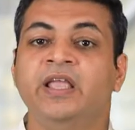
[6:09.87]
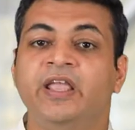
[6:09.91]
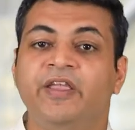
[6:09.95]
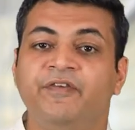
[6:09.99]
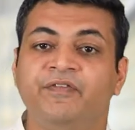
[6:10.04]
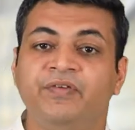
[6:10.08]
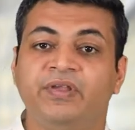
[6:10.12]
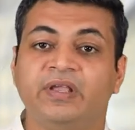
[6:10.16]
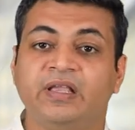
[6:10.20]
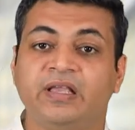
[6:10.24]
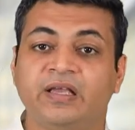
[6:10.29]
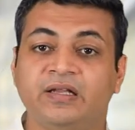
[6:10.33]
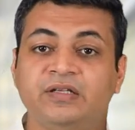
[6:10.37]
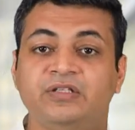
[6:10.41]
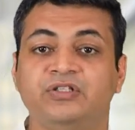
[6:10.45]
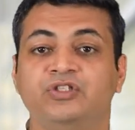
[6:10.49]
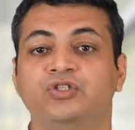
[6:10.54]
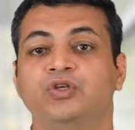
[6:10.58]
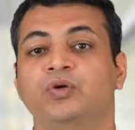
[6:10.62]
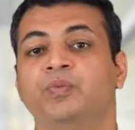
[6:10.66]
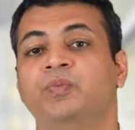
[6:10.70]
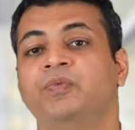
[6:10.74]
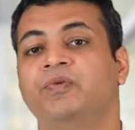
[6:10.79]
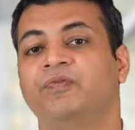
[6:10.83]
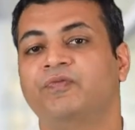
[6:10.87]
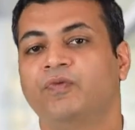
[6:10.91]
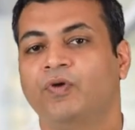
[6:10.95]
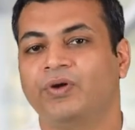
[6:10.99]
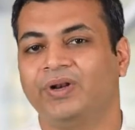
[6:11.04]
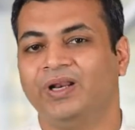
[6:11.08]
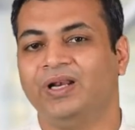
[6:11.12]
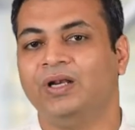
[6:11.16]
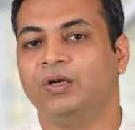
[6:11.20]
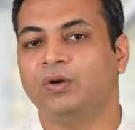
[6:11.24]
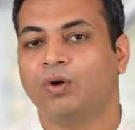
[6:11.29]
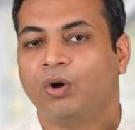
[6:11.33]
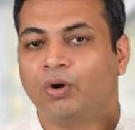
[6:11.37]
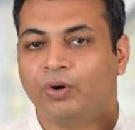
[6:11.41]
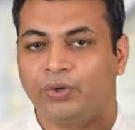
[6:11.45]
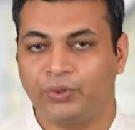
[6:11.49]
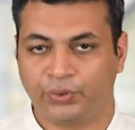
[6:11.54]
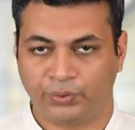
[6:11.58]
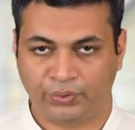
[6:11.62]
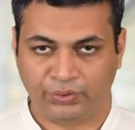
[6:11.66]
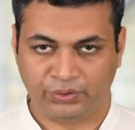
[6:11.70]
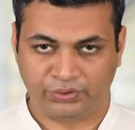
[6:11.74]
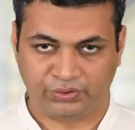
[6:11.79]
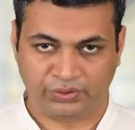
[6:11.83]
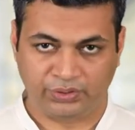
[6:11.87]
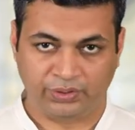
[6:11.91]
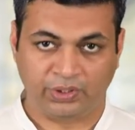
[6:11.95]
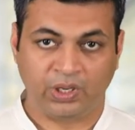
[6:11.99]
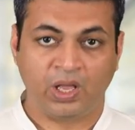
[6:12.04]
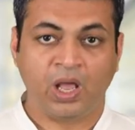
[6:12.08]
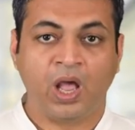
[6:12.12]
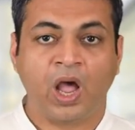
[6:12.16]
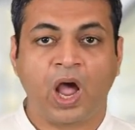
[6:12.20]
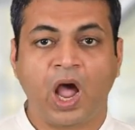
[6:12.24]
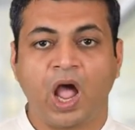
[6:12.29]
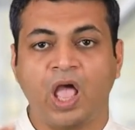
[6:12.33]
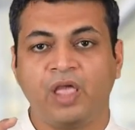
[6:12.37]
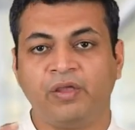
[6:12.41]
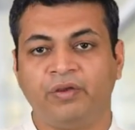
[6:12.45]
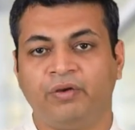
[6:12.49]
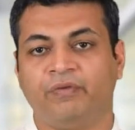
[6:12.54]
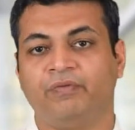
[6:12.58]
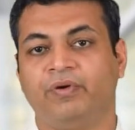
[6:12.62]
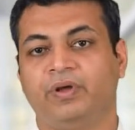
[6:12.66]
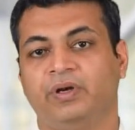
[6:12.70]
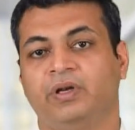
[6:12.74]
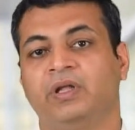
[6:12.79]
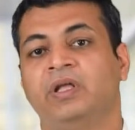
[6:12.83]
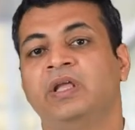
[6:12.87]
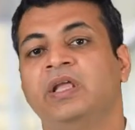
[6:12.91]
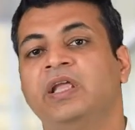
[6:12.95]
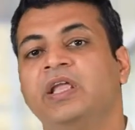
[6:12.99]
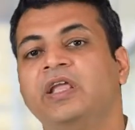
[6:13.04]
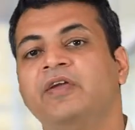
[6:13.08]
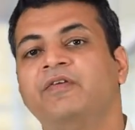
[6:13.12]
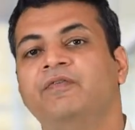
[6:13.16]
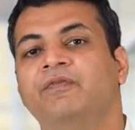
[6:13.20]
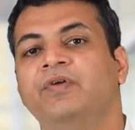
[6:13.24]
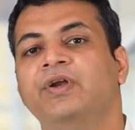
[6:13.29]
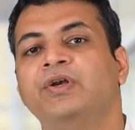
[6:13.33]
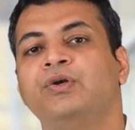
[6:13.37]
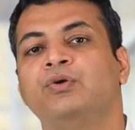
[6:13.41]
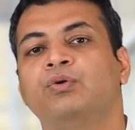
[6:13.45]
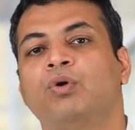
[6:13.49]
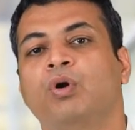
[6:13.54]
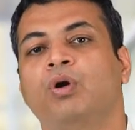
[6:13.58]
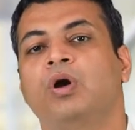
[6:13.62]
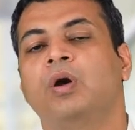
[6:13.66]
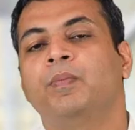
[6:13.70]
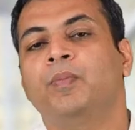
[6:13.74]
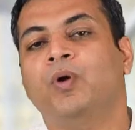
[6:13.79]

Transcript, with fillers: if consumed for a long duration. However, if we talk